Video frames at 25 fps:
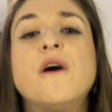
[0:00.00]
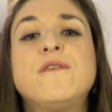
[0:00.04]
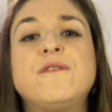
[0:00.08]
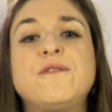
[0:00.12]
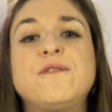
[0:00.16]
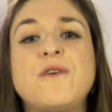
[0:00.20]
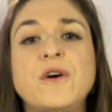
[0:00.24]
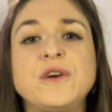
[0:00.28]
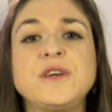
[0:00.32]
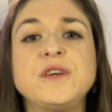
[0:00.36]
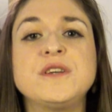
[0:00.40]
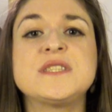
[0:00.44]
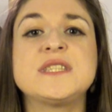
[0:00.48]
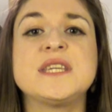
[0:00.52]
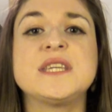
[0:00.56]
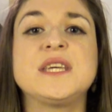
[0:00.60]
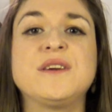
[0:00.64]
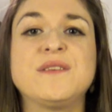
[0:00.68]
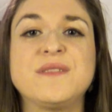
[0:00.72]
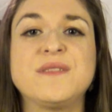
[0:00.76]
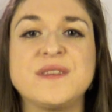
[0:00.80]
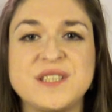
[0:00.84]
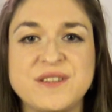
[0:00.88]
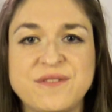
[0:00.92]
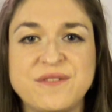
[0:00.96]
focusing
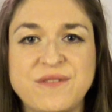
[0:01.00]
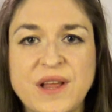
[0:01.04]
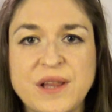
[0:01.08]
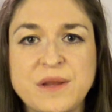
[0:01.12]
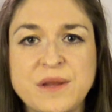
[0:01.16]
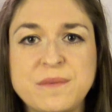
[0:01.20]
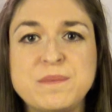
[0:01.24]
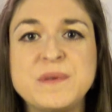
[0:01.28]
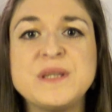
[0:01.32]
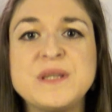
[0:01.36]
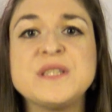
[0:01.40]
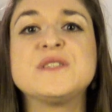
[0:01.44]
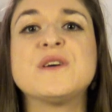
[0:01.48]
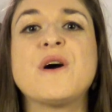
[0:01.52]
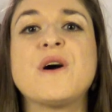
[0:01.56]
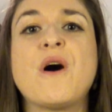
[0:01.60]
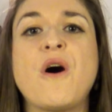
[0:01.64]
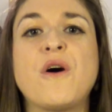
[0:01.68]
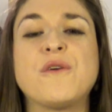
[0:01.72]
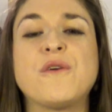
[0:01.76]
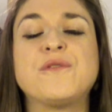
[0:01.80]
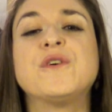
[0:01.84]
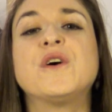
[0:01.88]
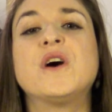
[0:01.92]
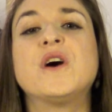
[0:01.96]
on the development
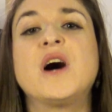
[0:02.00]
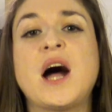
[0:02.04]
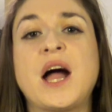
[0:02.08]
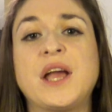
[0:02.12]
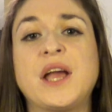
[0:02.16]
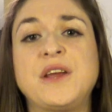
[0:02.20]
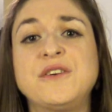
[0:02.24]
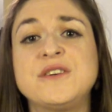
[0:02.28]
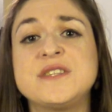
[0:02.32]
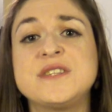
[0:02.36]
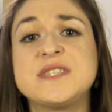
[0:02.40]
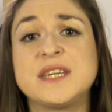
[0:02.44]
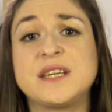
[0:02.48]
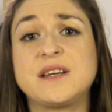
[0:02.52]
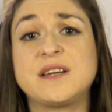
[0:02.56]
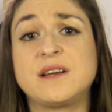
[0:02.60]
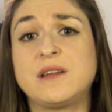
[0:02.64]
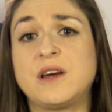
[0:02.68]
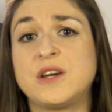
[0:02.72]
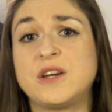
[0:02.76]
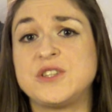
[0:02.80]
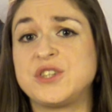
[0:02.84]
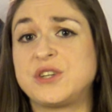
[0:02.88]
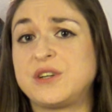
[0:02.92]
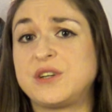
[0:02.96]
of higher
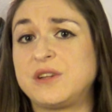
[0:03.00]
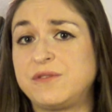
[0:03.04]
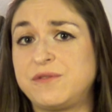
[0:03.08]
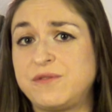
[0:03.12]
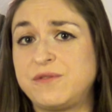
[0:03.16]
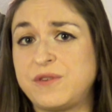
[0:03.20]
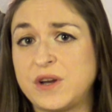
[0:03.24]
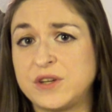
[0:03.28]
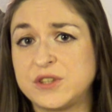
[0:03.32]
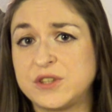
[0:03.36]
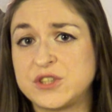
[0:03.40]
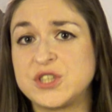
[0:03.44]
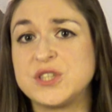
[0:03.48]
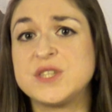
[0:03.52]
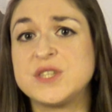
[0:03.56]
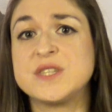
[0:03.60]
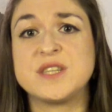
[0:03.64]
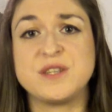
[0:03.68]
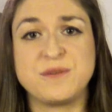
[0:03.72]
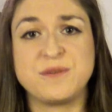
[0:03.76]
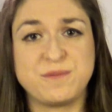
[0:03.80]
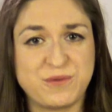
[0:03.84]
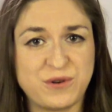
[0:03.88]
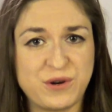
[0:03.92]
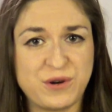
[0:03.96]
psychological functions
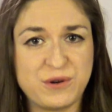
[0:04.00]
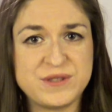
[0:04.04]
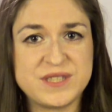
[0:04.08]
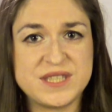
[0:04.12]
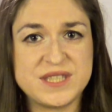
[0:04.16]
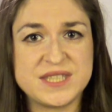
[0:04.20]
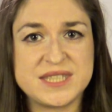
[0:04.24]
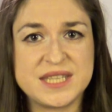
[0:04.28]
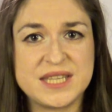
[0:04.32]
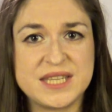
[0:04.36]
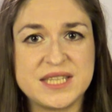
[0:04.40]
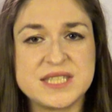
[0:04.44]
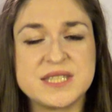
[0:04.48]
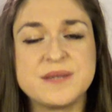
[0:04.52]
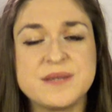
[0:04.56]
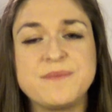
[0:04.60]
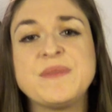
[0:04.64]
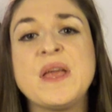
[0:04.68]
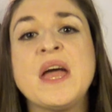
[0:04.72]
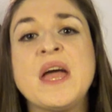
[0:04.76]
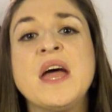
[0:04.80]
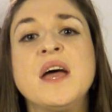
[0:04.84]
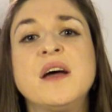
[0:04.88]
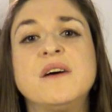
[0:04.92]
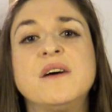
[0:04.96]
and processes.
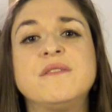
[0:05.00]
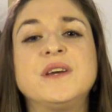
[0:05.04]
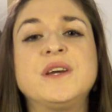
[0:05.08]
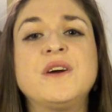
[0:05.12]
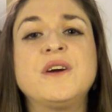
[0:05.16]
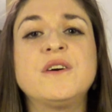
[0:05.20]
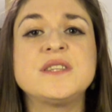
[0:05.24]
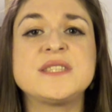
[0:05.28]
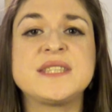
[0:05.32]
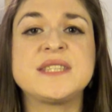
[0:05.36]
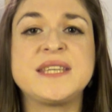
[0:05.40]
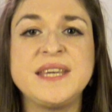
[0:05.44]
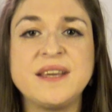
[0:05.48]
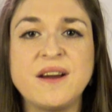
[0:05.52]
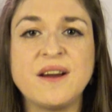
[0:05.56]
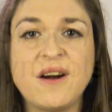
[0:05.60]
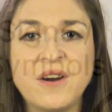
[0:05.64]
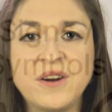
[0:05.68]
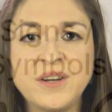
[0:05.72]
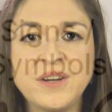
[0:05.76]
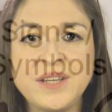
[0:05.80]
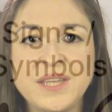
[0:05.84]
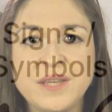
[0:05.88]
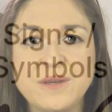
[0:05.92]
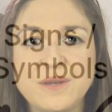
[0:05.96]
Vygotsky
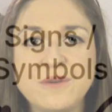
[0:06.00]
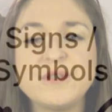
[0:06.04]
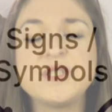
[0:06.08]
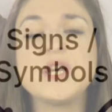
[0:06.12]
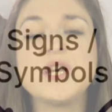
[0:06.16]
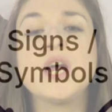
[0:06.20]
argued